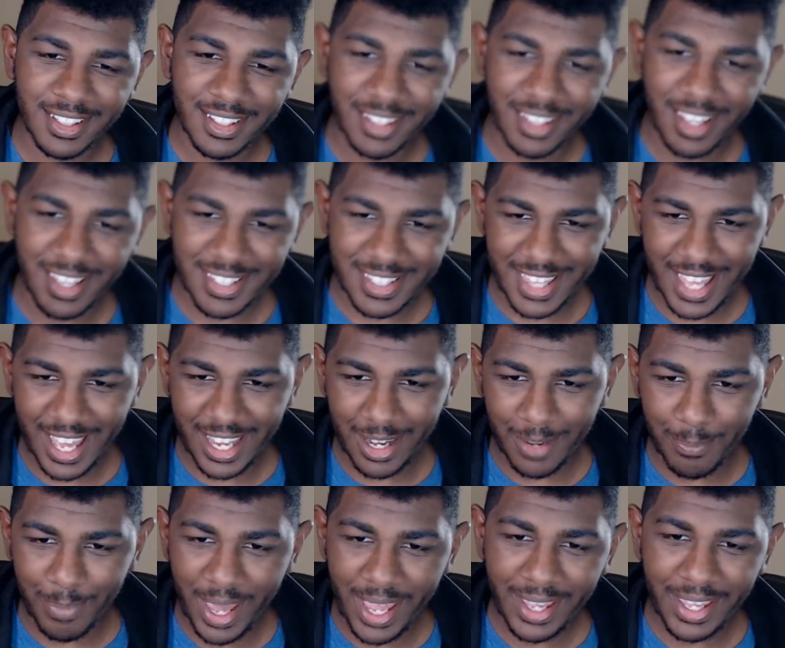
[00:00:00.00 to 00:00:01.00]
It's
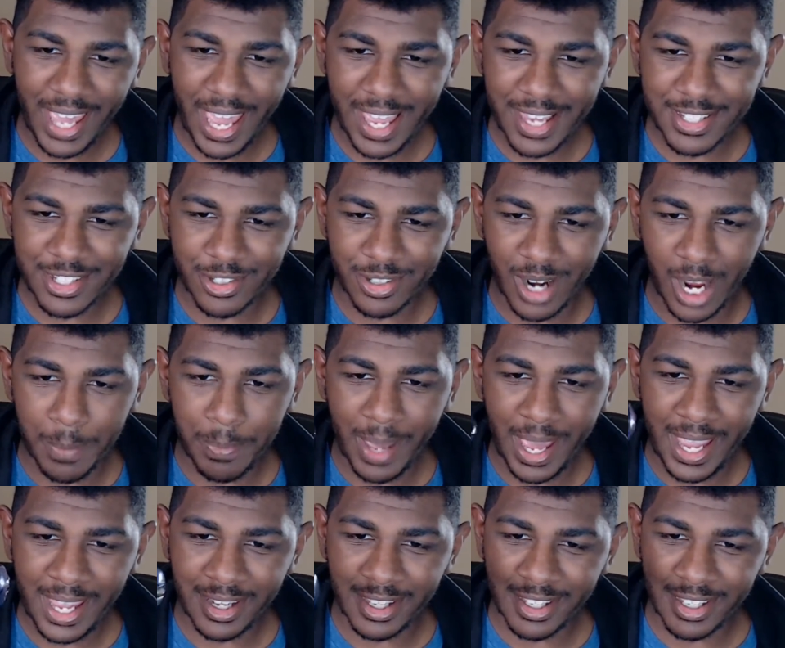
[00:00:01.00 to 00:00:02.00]
that bait caster I
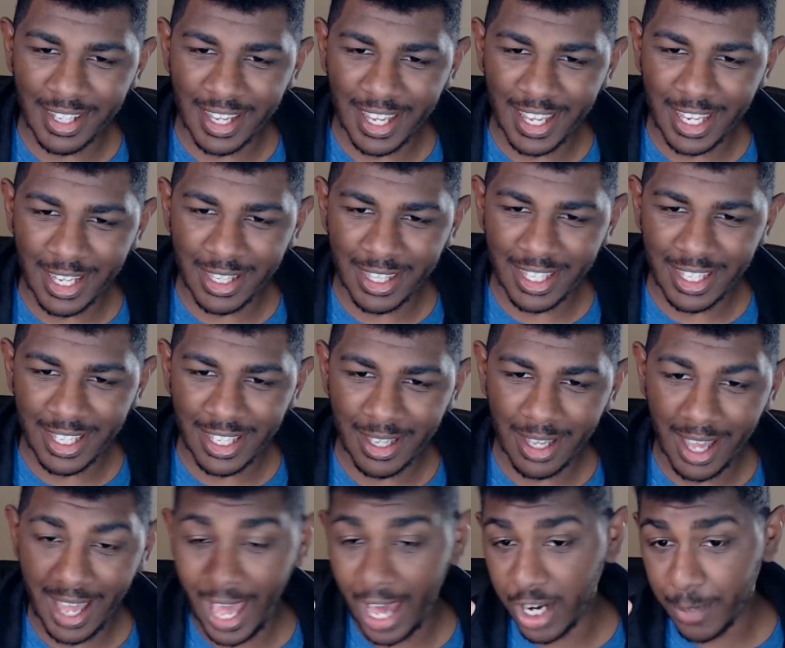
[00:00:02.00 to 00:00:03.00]
painted in
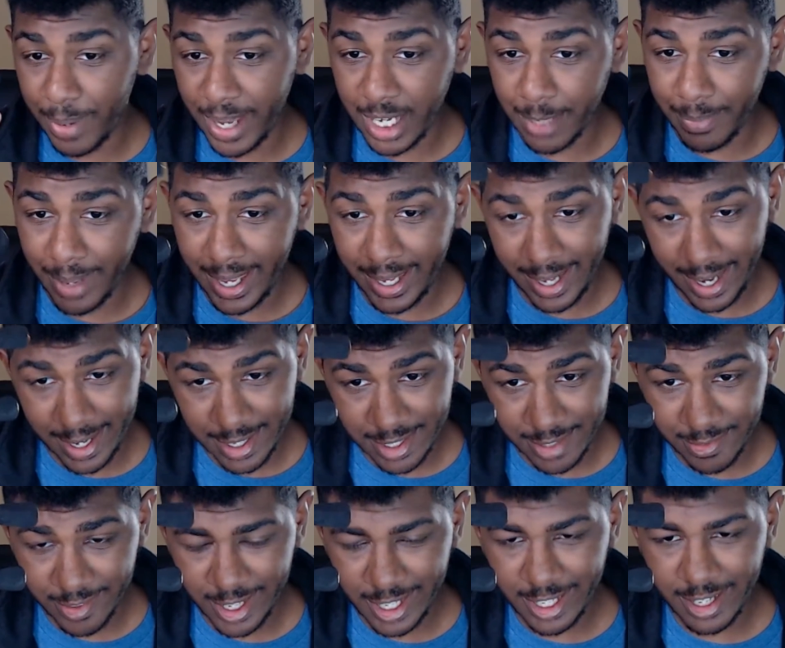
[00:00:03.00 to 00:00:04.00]
the how to paint a bait
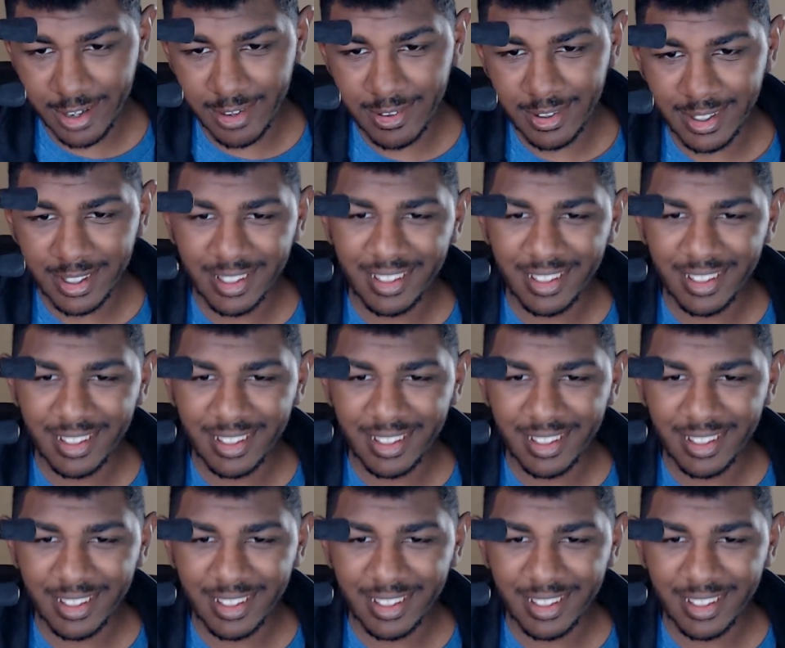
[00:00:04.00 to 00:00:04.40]
caster video.